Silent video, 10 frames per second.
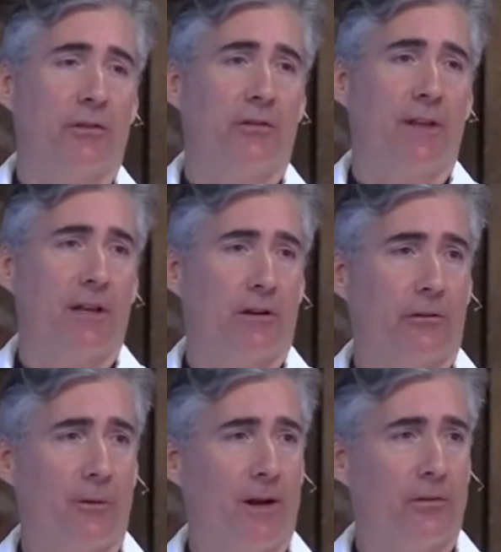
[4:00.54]
figures
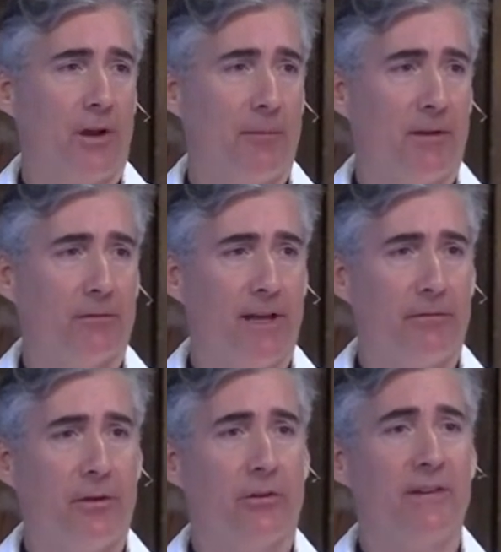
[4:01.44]
throughout time have
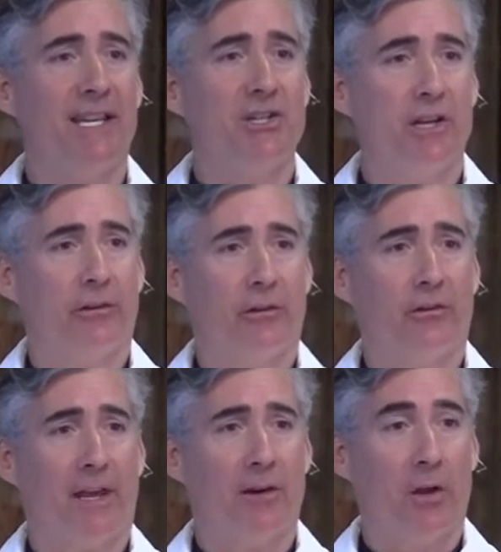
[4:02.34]
left their teachings and
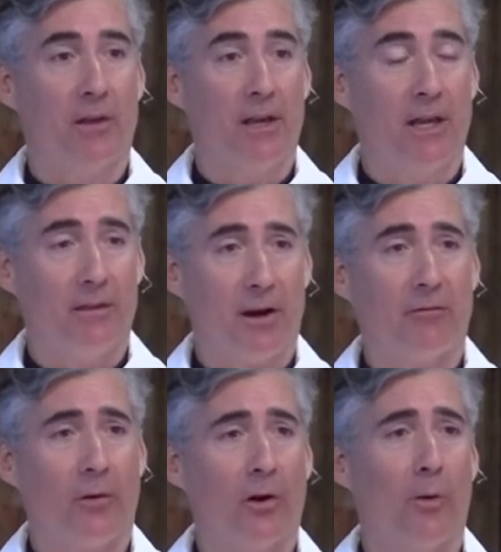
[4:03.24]
said,
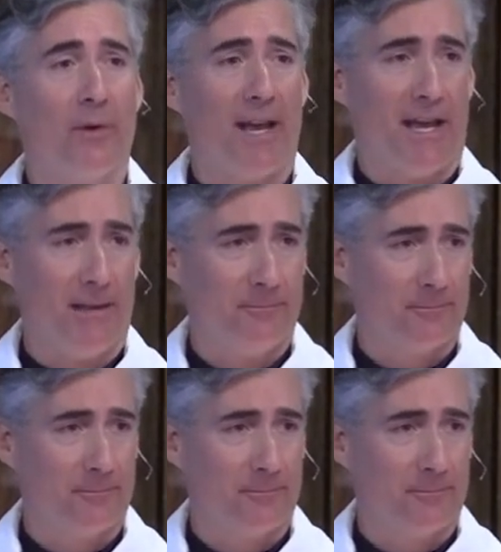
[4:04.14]
therefore obey,